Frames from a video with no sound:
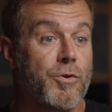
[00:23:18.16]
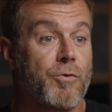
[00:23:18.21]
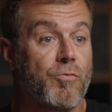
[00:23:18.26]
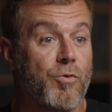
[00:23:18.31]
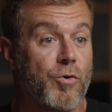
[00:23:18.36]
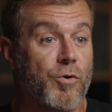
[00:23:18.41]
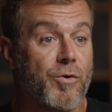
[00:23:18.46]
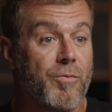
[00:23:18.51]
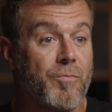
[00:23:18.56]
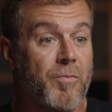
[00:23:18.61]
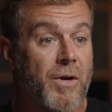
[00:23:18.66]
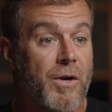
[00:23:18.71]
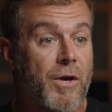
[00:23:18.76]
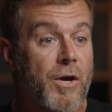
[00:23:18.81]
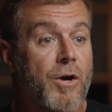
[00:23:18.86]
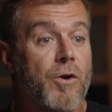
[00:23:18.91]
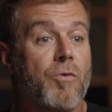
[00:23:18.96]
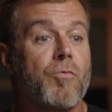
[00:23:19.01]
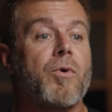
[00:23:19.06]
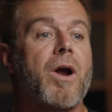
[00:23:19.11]
the room,
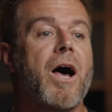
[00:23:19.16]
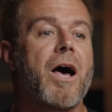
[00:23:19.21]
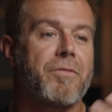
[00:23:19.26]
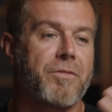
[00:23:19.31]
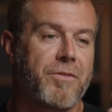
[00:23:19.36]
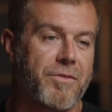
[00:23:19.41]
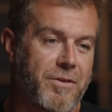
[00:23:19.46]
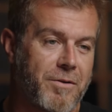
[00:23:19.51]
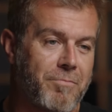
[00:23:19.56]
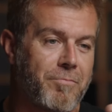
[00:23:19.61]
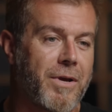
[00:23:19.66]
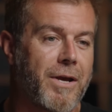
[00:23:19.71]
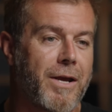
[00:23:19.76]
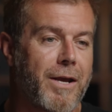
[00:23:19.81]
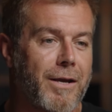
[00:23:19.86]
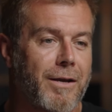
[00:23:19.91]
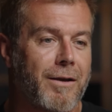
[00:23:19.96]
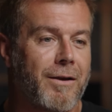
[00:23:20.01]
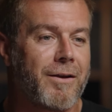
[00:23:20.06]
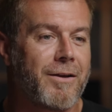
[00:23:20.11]
rather than
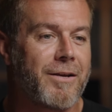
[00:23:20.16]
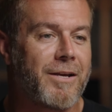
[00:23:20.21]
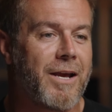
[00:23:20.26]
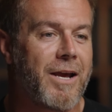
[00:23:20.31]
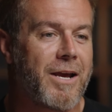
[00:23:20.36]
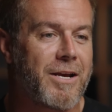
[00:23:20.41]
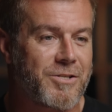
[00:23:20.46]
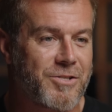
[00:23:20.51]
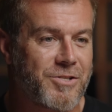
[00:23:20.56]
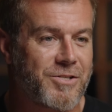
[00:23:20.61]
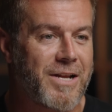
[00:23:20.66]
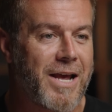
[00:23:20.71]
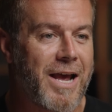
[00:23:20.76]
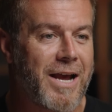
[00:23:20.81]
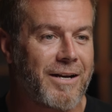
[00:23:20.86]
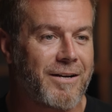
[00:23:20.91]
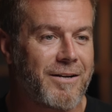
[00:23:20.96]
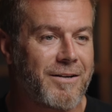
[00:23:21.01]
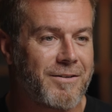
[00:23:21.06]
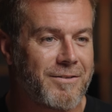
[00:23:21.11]
being
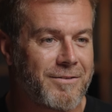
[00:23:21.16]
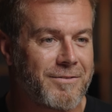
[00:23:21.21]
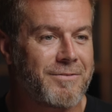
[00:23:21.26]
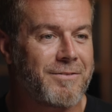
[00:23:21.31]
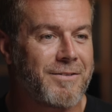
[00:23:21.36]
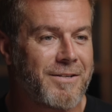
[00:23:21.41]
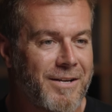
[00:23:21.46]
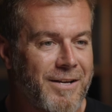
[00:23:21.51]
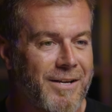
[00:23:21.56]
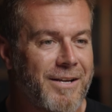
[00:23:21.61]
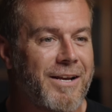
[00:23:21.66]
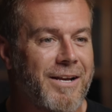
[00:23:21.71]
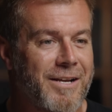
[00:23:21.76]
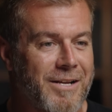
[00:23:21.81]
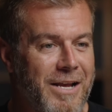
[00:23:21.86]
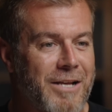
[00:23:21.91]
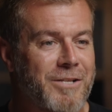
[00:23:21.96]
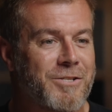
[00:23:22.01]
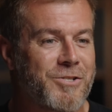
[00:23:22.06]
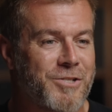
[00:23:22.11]
stagnant
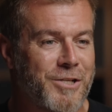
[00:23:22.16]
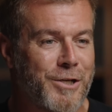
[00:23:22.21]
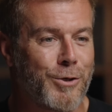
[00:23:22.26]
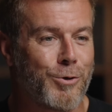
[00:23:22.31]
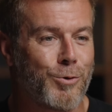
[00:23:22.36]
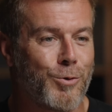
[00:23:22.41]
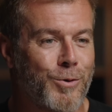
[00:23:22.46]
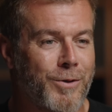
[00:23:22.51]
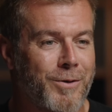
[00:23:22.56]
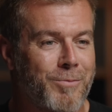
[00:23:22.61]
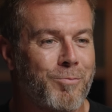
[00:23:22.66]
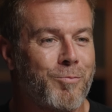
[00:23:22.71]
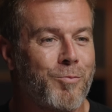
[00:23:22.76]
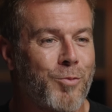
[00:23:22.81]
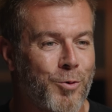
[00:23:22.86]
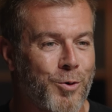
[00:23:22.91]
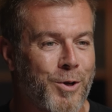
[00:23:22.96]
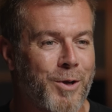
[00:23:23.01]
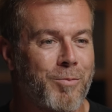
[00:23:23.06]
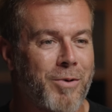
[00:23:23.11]
and single and
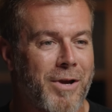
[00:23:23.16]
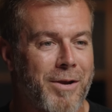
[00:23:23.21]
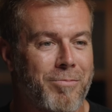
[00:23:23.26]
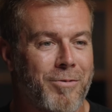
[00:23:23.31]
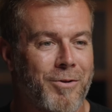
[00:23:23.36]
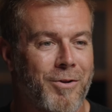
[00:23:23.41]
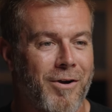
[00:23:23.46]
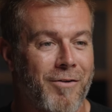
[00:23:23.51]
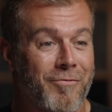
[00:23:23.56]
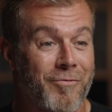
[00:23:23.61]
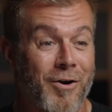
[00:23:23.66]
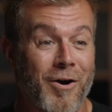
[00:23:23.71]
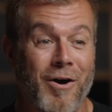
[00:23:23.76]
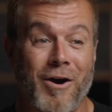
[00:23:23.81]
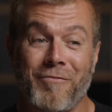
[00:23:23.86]
putting people off.